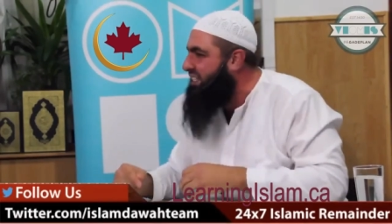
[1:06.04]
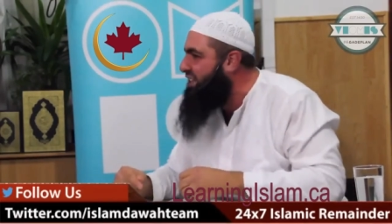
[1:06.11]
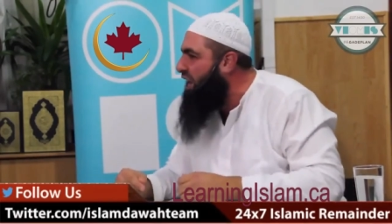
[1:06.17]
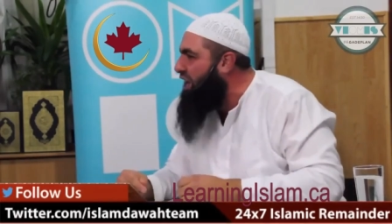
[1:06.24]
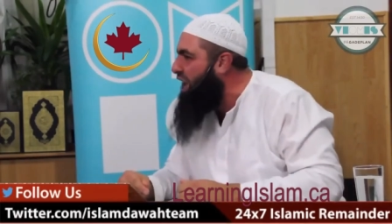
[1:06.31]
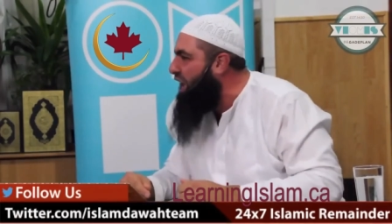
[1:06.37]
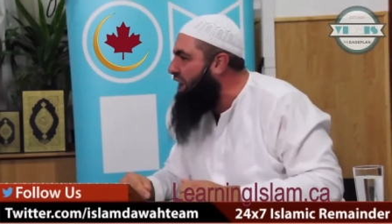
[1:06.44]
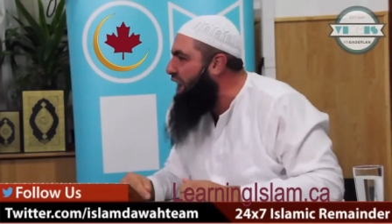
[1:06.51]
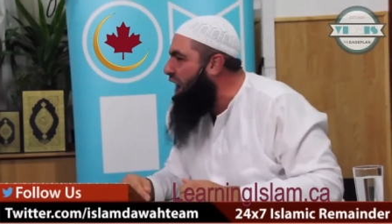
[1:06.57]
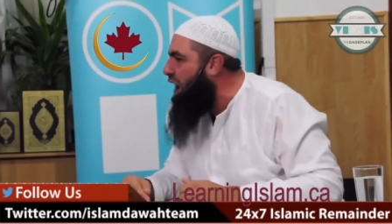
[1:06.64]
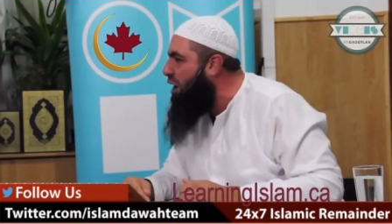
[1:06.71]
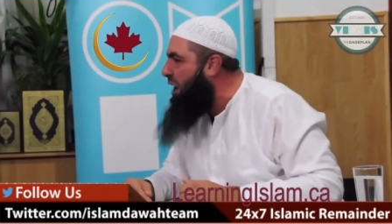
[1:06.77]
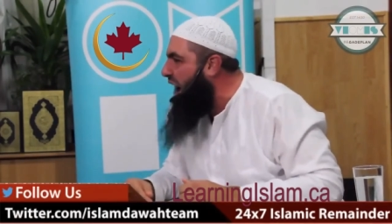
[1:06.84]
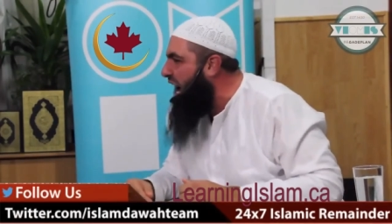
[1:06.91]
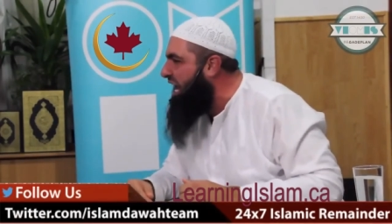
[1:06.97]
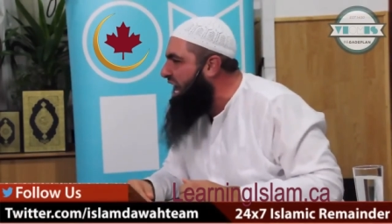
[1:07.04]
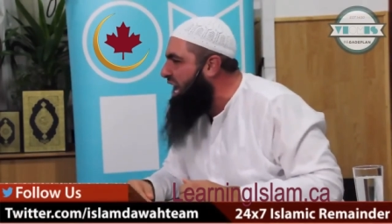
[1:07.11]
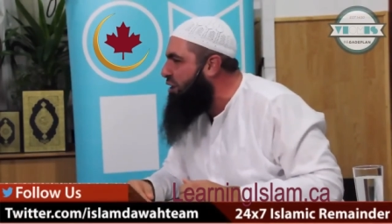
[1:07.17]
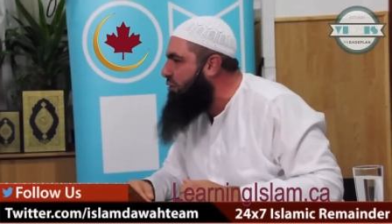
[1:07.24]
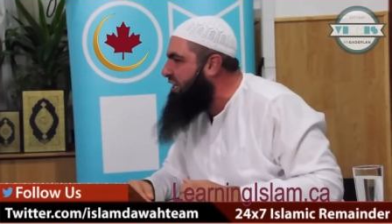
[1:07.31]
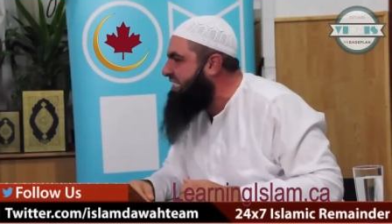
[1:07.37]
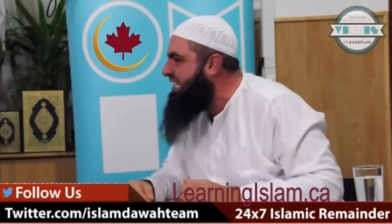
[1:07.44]
sallallahu
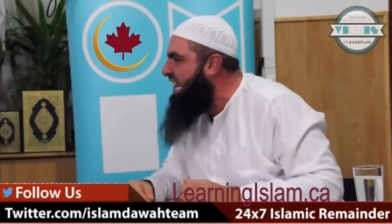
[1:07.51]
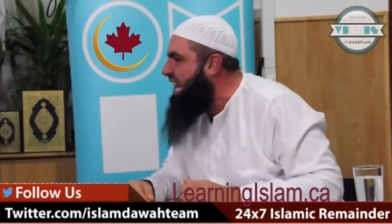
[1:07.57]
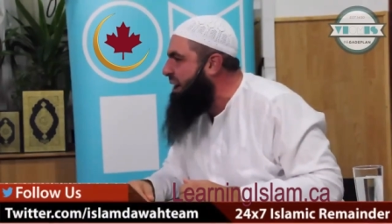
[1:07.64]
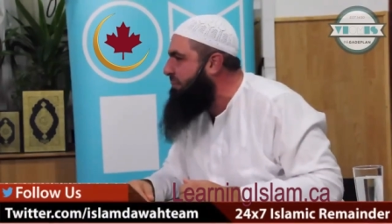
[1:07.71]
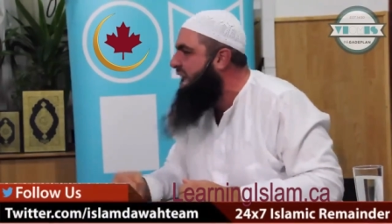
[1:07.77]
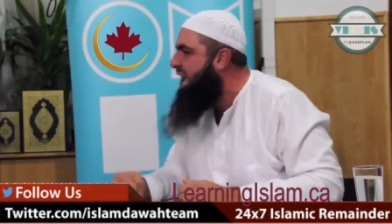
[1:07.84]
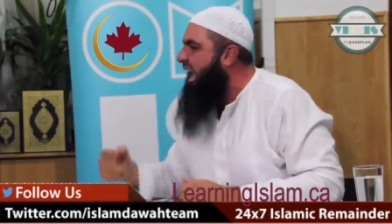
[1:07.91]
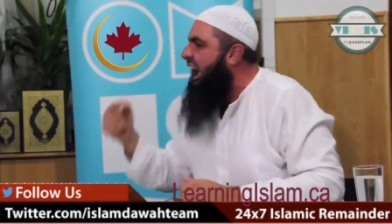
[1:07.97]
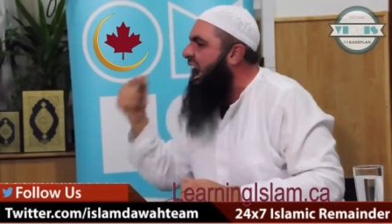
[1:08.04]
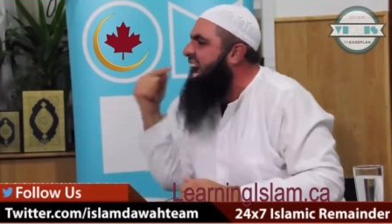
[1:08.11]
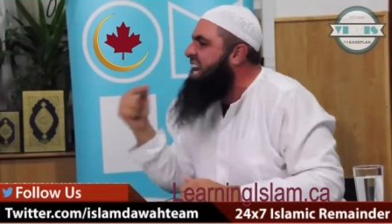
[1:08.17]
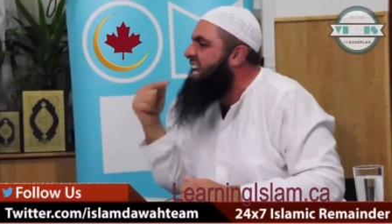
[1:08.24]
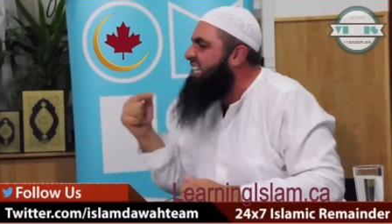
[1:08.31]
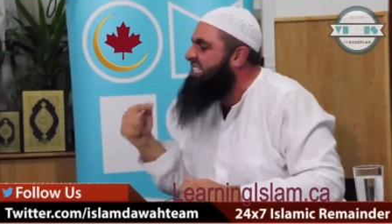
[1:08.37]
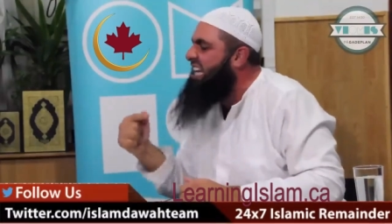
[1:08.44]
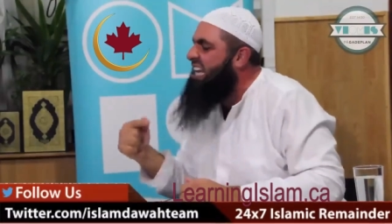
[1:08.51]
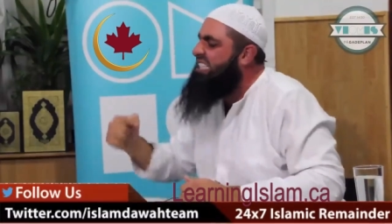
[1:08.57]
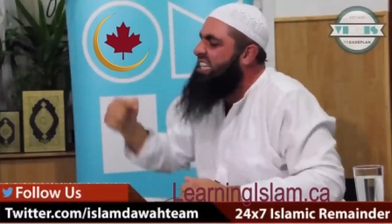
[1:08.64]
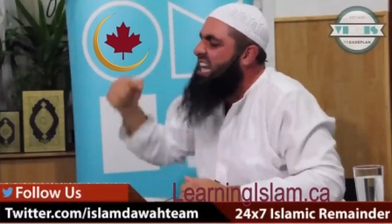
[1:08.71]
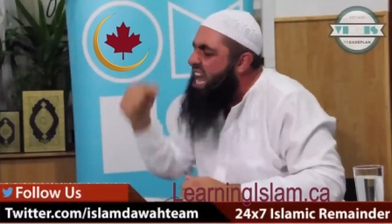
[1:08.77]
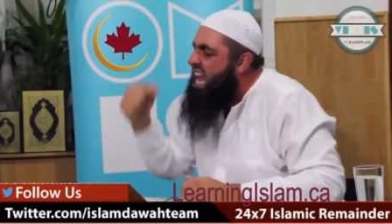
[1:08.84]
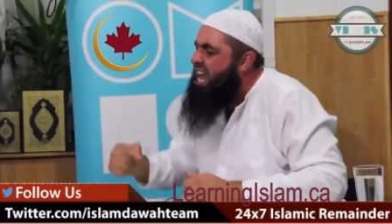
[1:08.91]
alayhi wasallam. And he
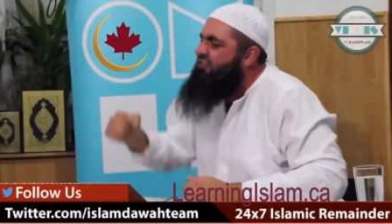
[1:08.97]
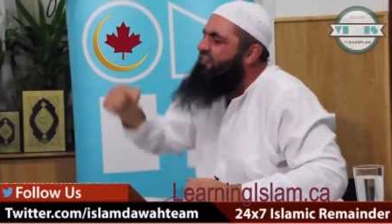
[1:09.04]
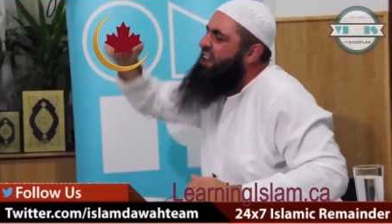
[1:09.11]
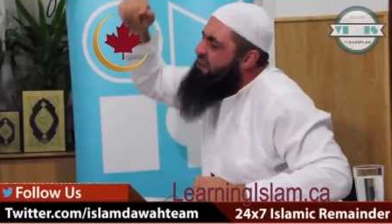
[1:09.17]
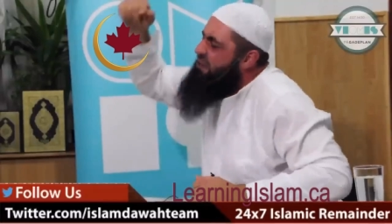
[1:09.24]
says, even